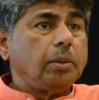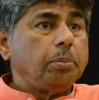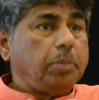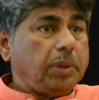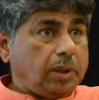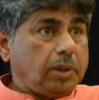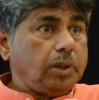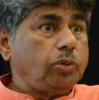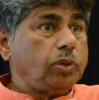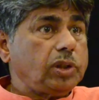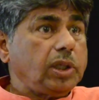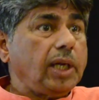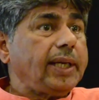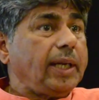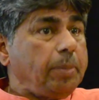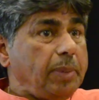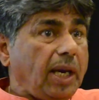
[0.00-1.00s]
But it was
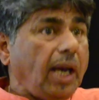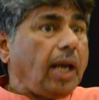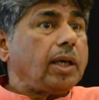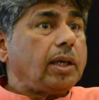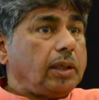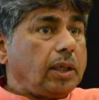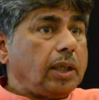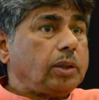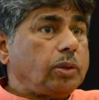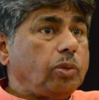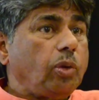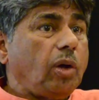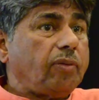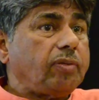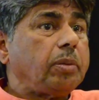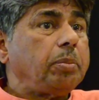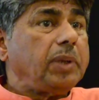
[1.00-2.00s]
like a miracle that, you know,
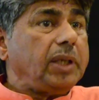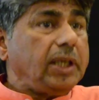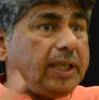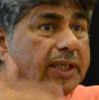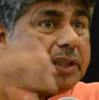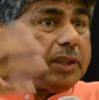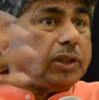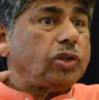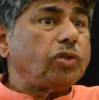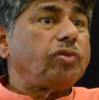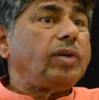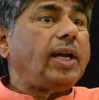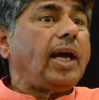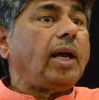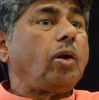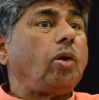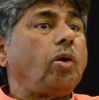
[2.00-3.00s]
after many years of
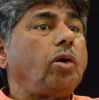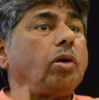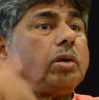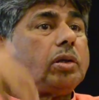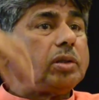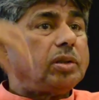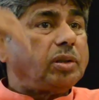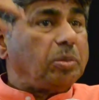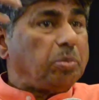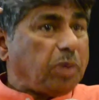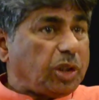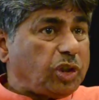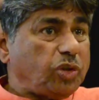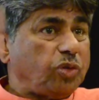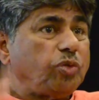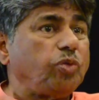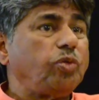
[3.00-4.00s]
dialogue, much
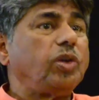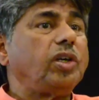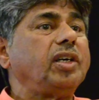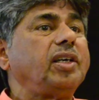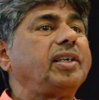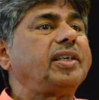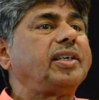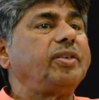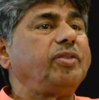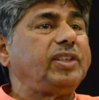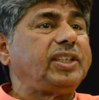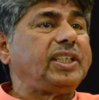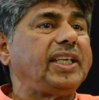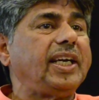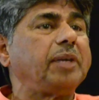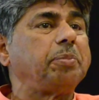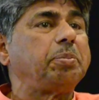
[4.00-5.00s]
of work with
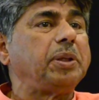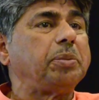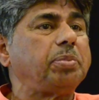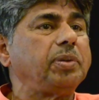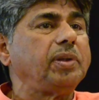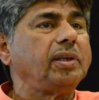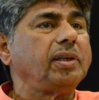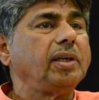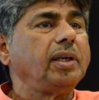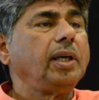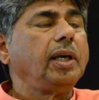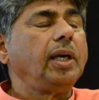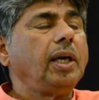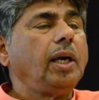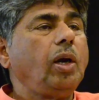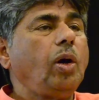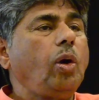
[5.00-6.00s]
young people,
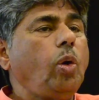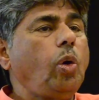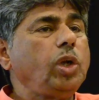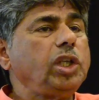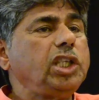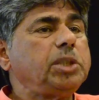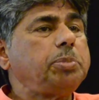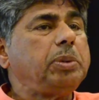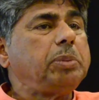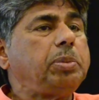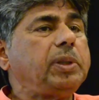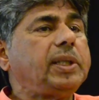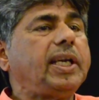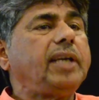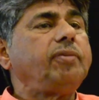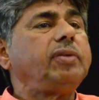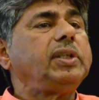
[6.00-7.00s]
all these people
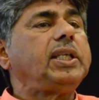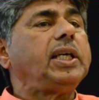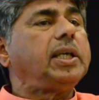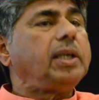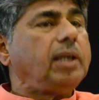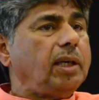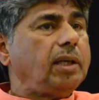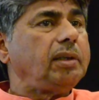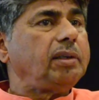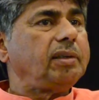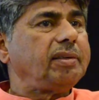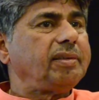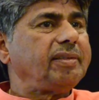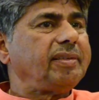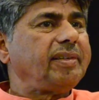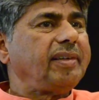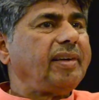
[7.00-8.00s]
came with their gun
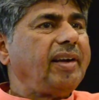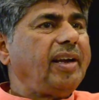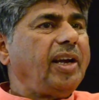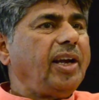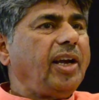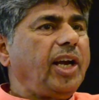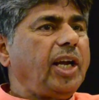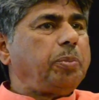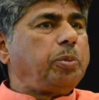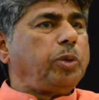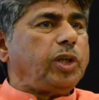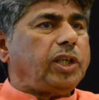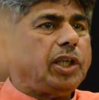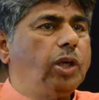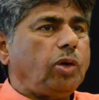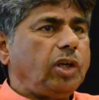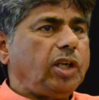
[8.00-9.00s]
and put
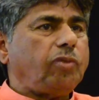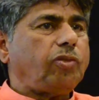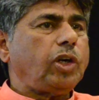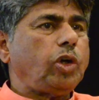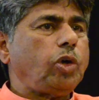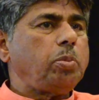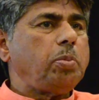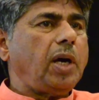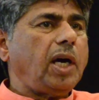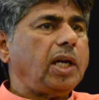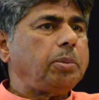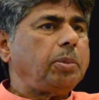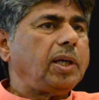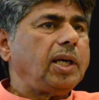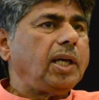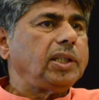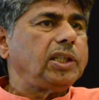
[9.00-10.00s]
it down in front of
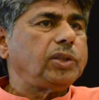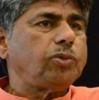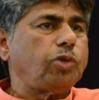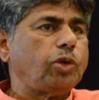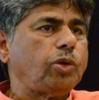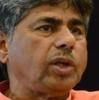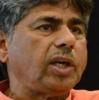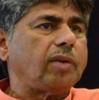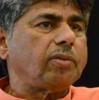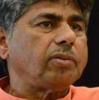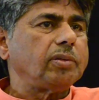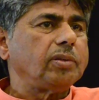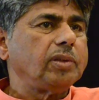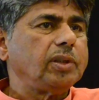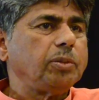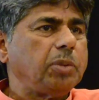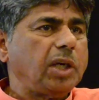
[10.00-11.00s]
Mahatma Gandhi's photograph.
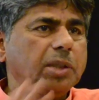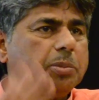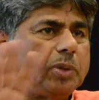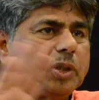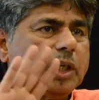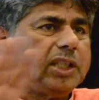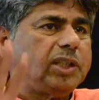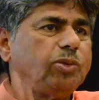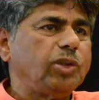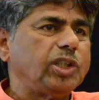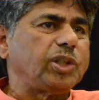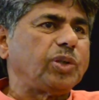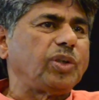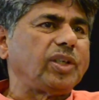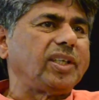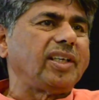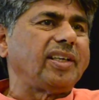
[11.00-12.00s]
Mahatma Gandhi was
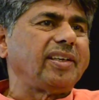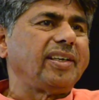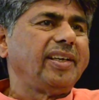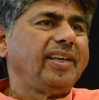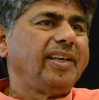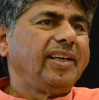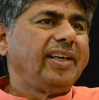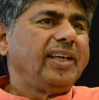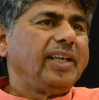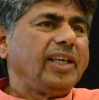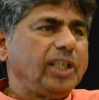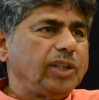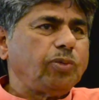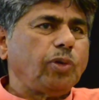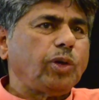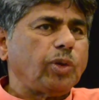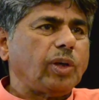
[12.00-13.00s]
not there. His
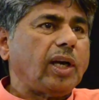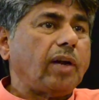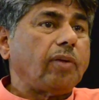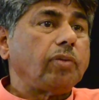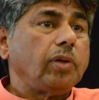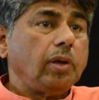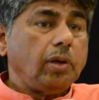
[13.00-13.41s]
photograph.